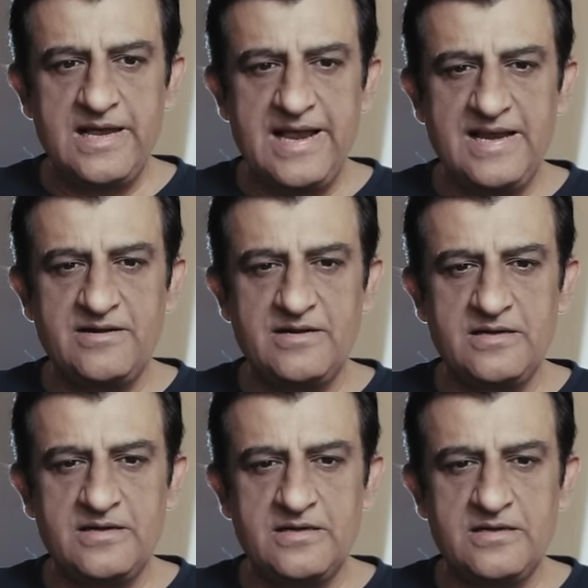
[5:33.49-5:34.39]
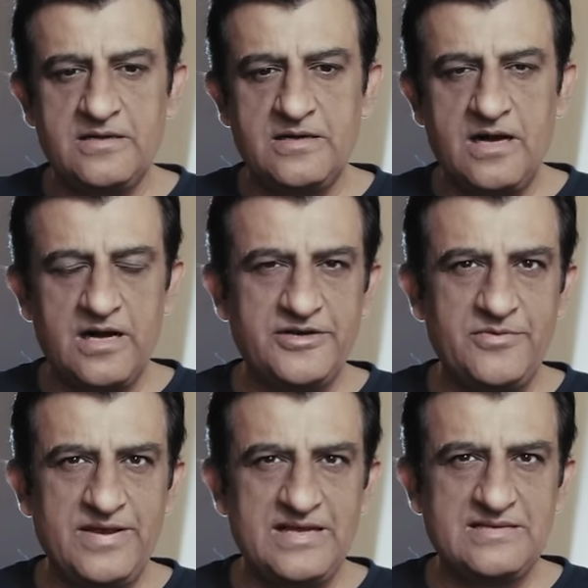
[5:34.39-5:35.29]
and uh,
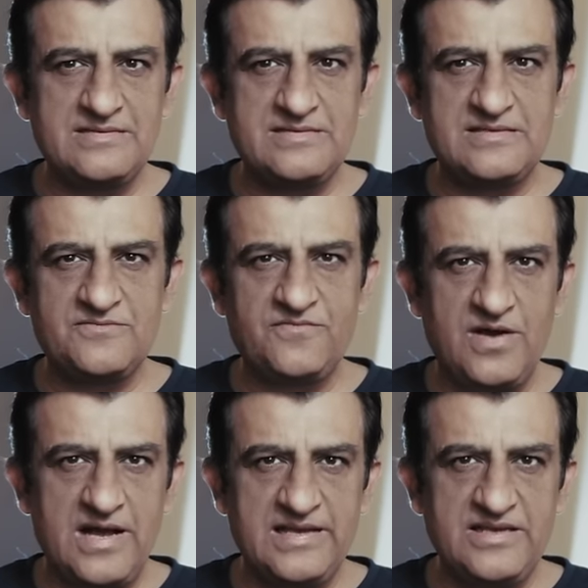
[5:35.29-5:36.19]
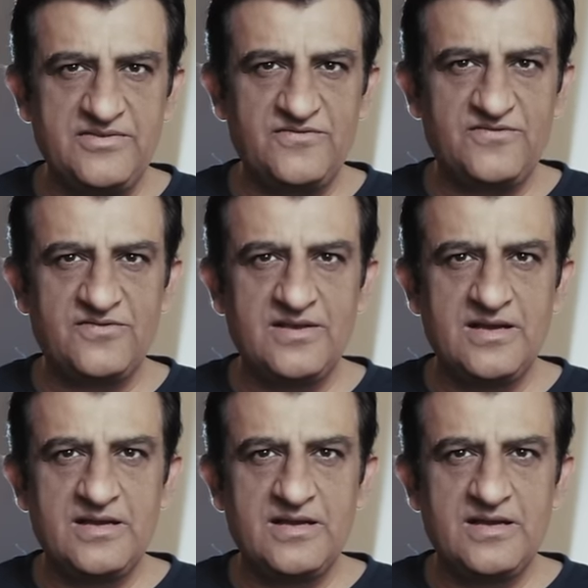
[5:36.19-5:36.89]
arguments, fights,